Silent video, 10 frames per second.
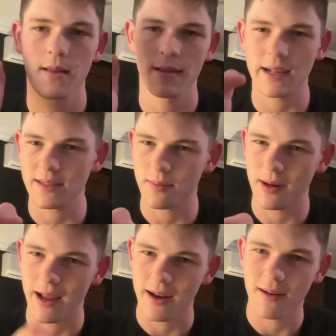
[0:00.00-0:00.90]
That's the
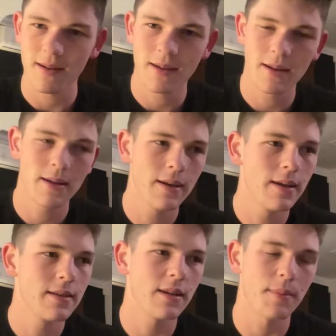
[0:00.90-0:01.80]
plan.
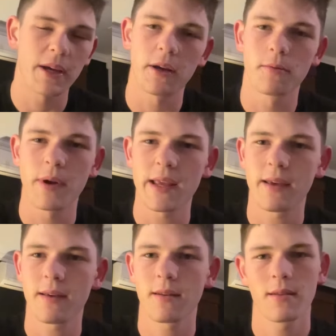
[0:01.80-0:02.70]
It's going to be a good week.
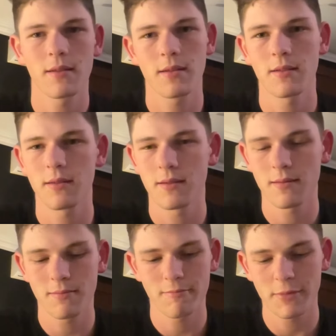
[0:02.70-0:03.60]

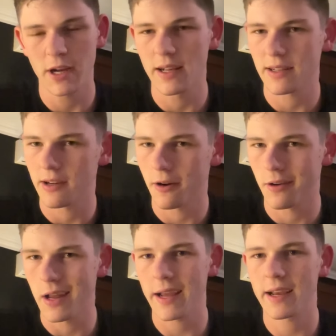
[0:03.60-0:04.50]
You guys can go
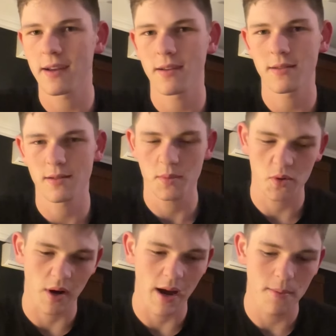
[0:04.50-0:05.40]
like,
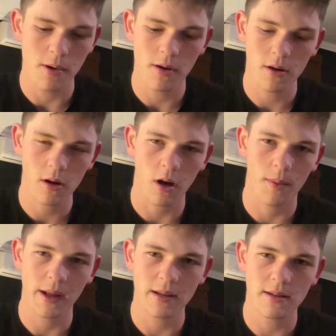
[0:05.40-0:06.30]
subscribe,
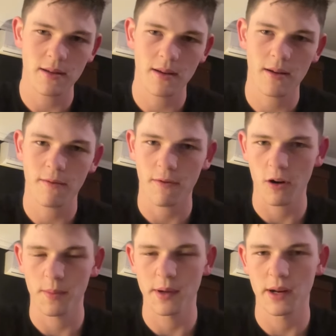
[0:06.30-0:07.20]
comment,
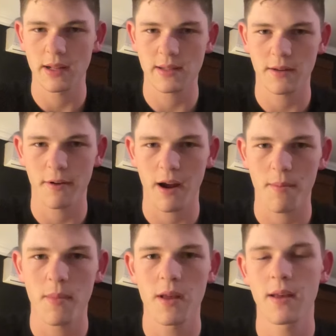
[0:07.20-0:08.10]
follow me on
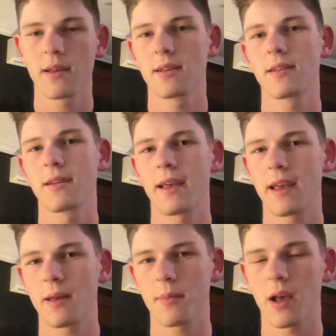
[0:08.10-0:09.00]
Instagram.
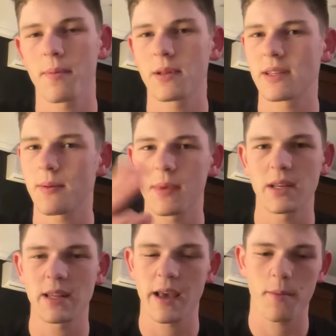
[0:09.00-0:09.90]
Hit me up and send me a
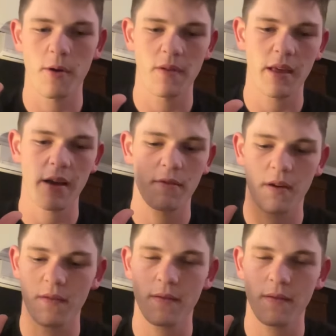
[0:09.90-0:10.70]
DM over there if you have